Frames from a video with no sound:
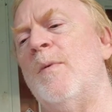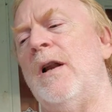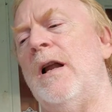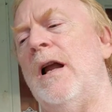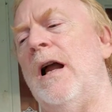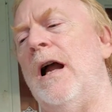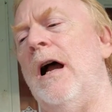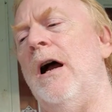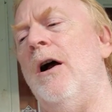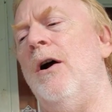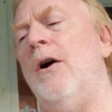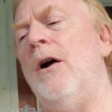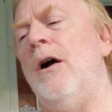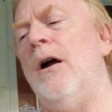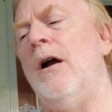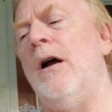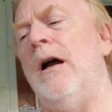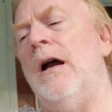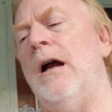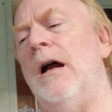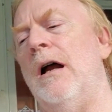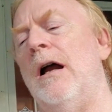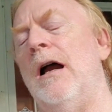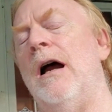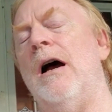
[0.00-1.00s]
How,
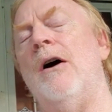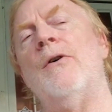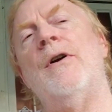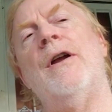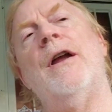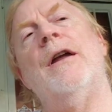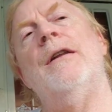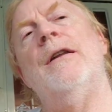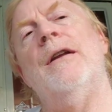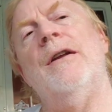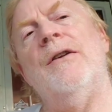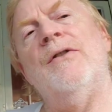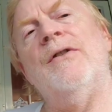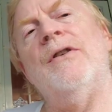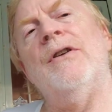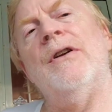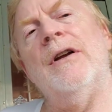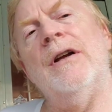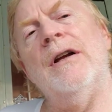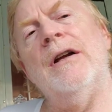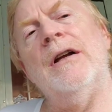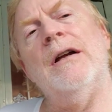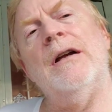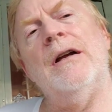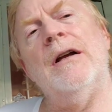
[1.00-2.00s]
how can these
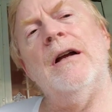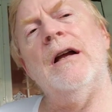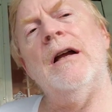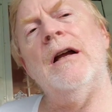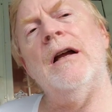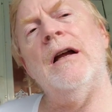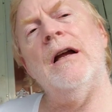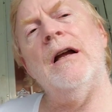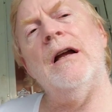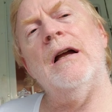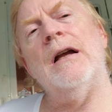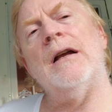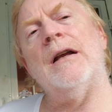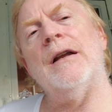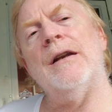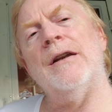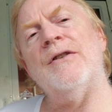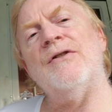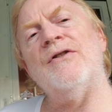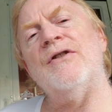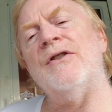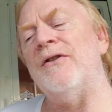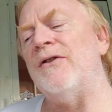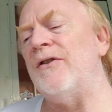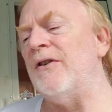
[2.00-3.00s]

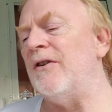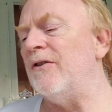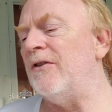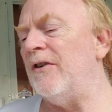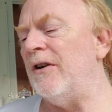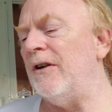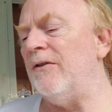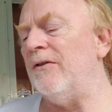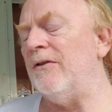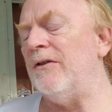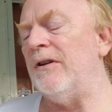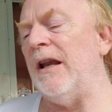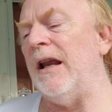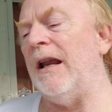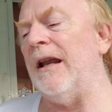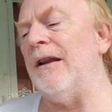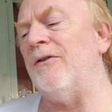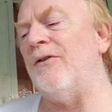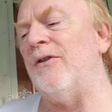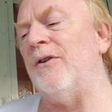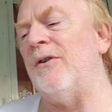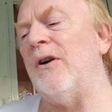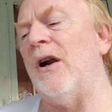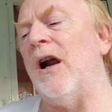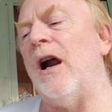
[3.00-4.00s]
conditions exist?
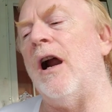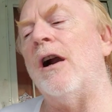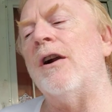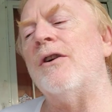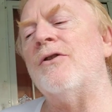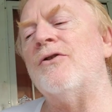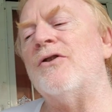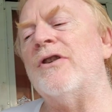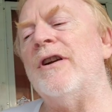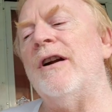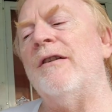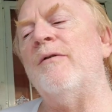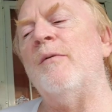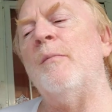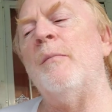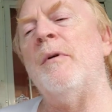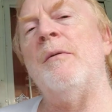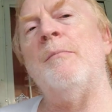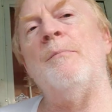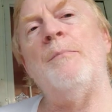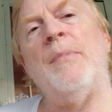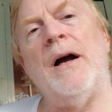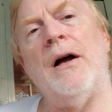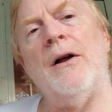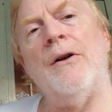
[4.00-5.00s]
Answer, harsh
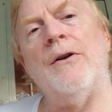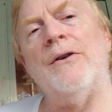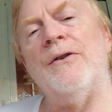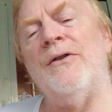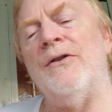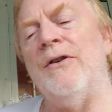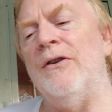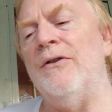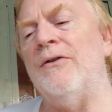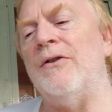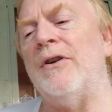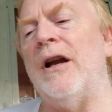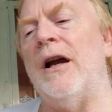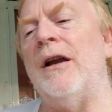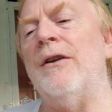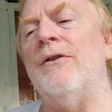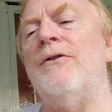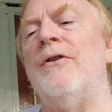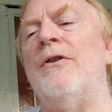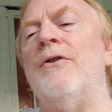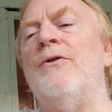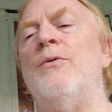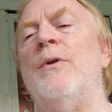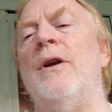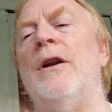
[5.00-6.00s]
government policies
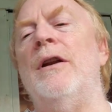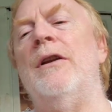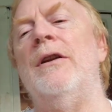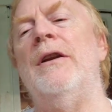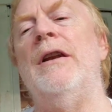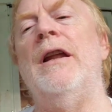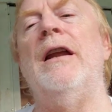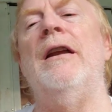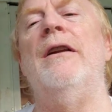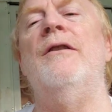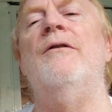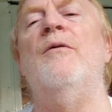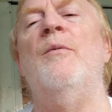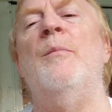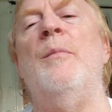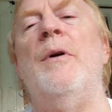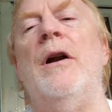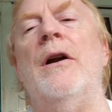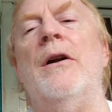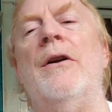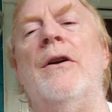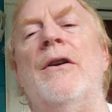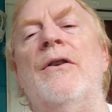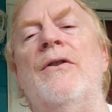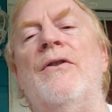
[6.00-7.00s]
concentrated Native
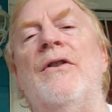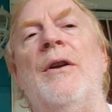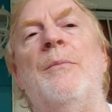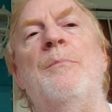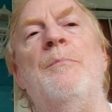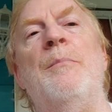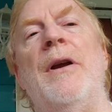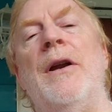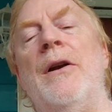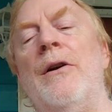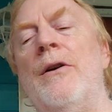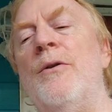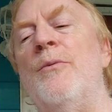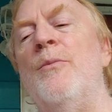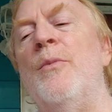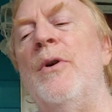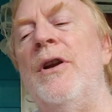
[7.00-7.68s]
Americans in barren